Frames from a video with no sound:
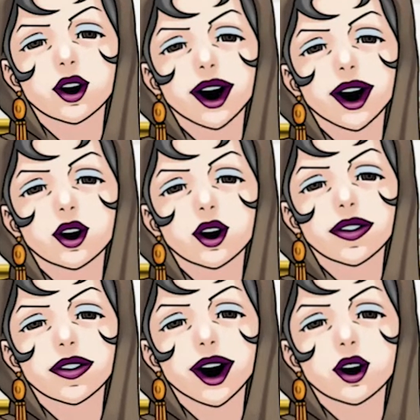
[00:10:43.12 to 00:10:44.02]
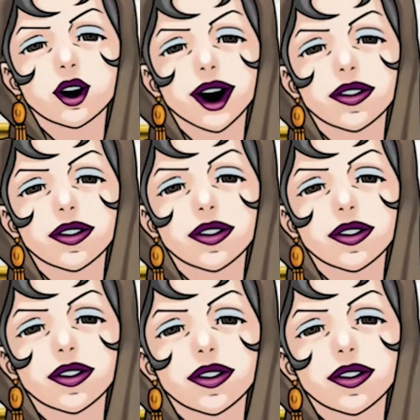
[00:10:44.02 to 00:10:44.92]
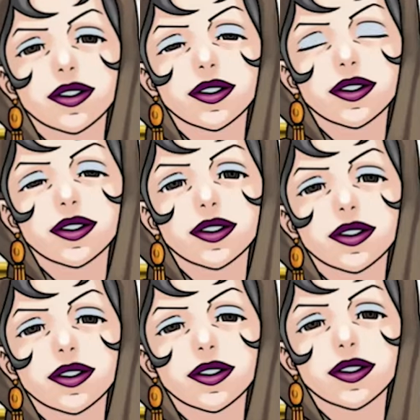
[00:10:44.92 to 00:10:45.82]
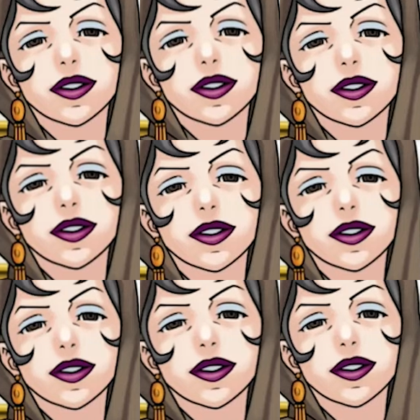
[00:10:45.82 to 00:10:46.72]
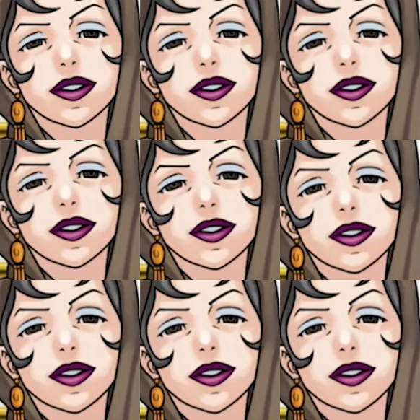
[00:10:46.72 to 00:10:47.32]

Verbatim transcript: And here I was, worrying you that you would be boring as all the rest.